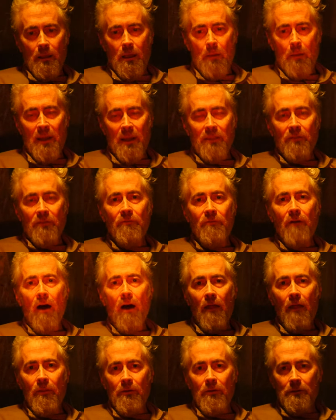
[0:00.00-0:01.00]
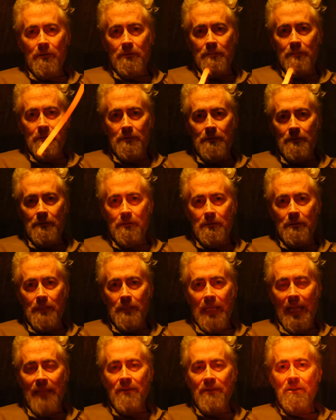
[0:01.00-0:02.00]
about the Father
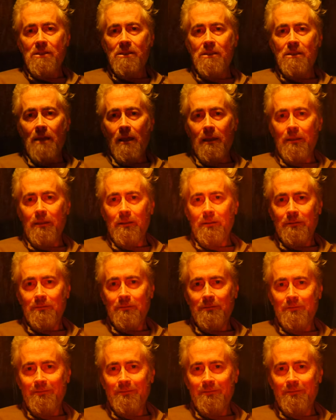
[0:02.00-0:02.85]
and the Son